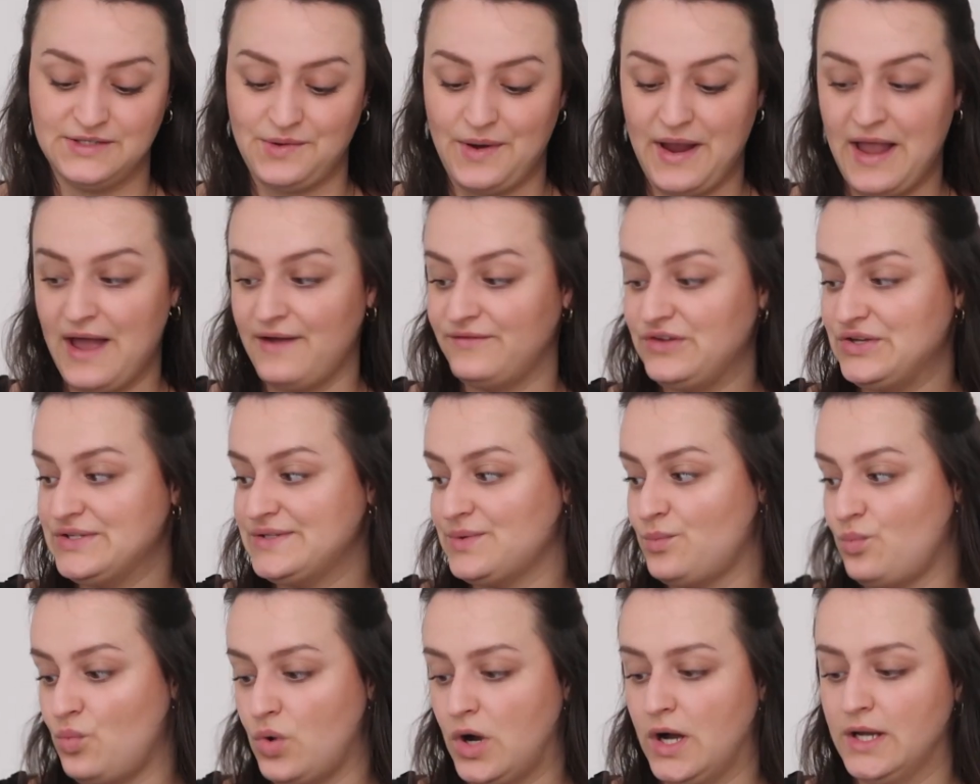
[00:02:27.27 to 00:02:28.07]
So I have used
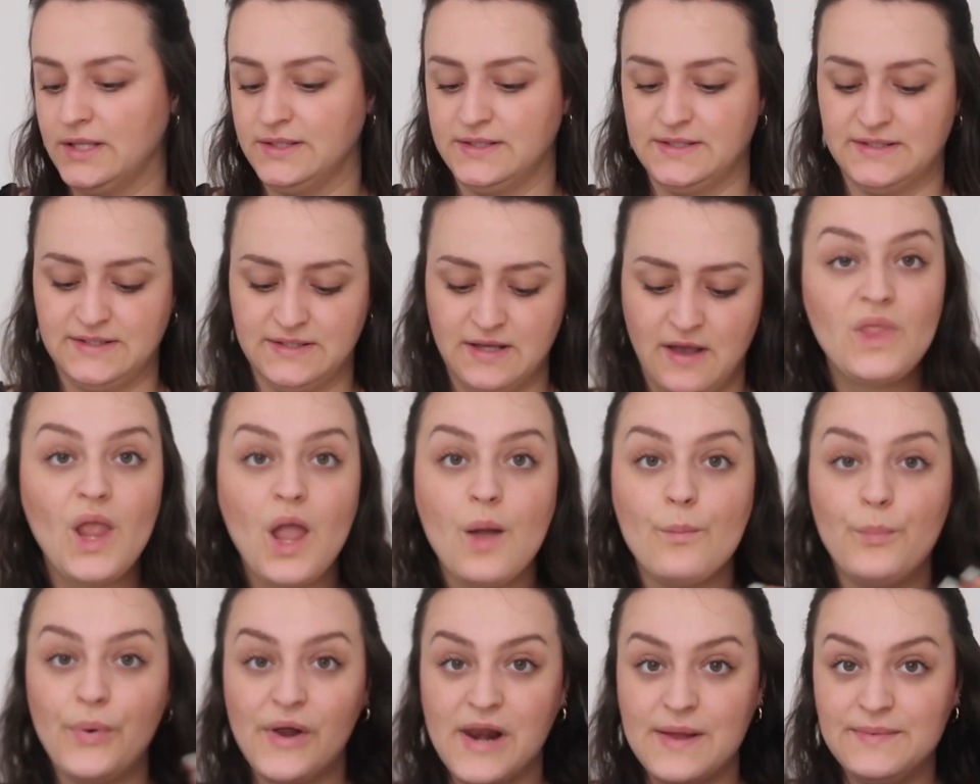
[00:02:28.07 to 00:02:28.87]
them once,
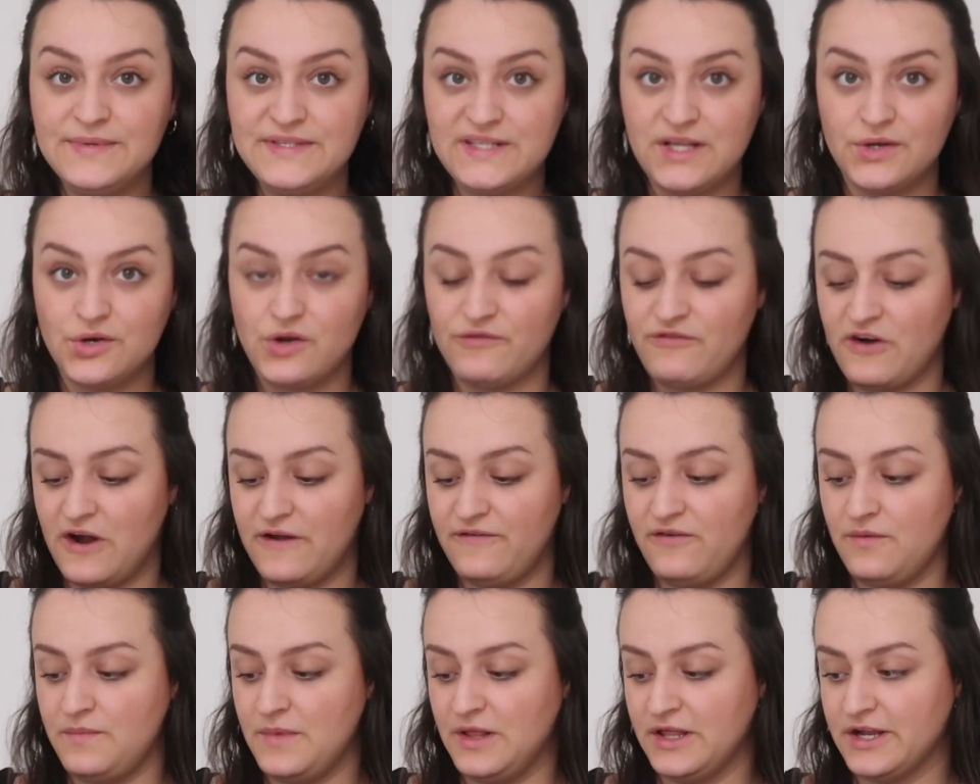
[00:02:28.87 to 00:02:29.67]
but I'm still not very
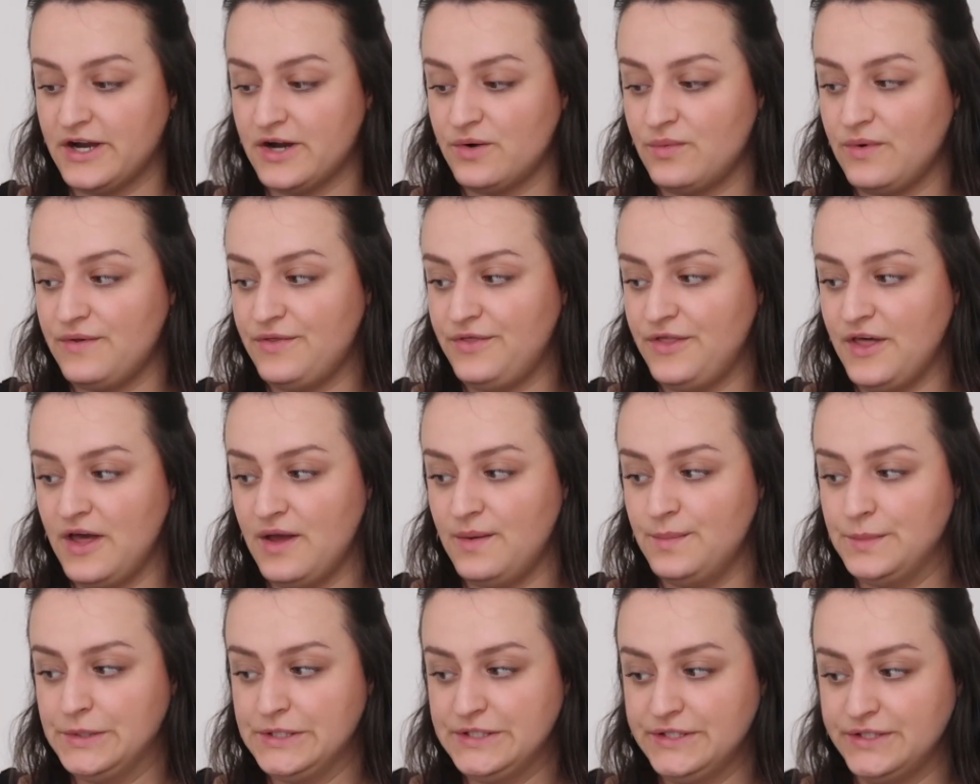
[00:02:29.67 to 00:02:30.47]
familiar with
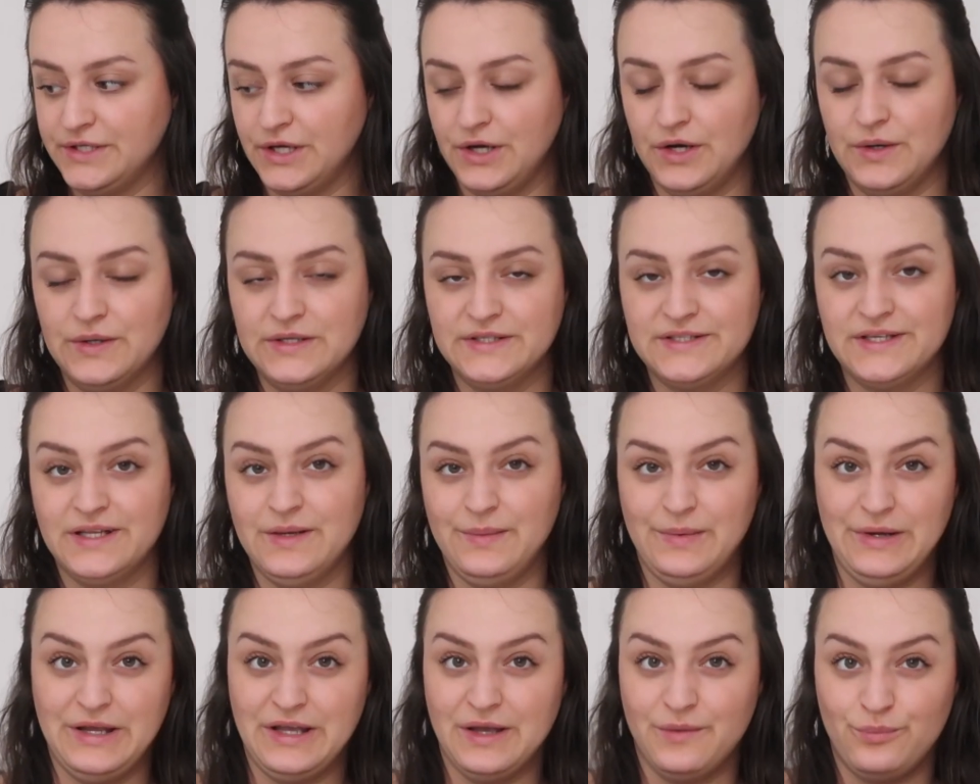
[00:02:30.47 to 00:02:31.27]
them. So it's going to
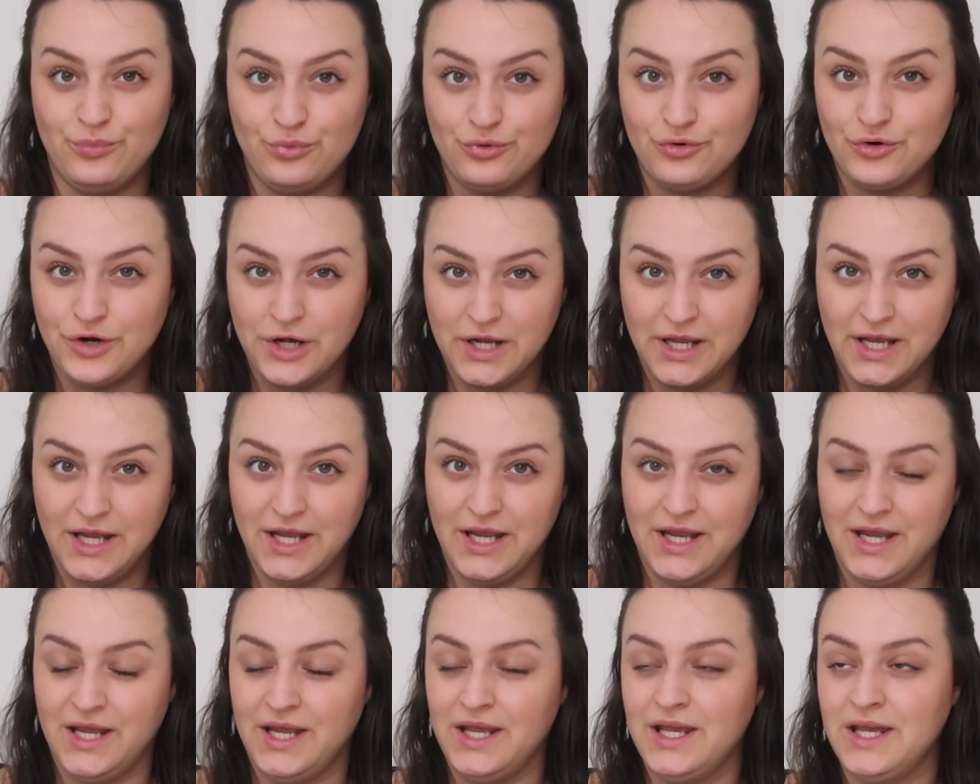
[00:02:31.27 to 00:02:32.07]
be a
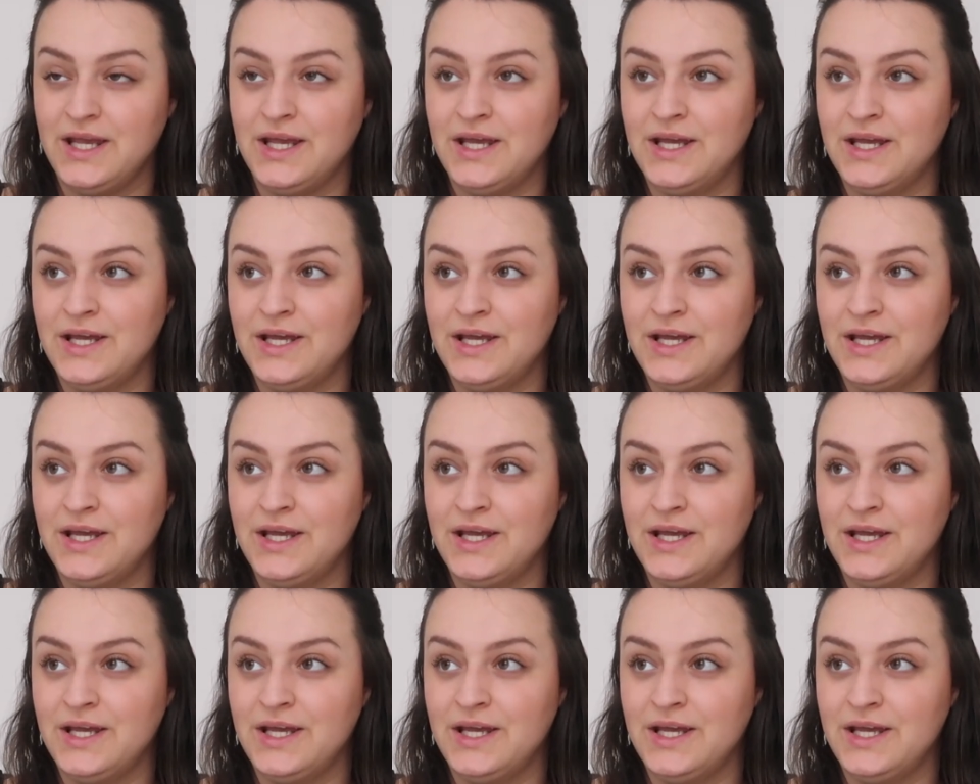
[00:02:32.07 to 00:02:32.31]
pretty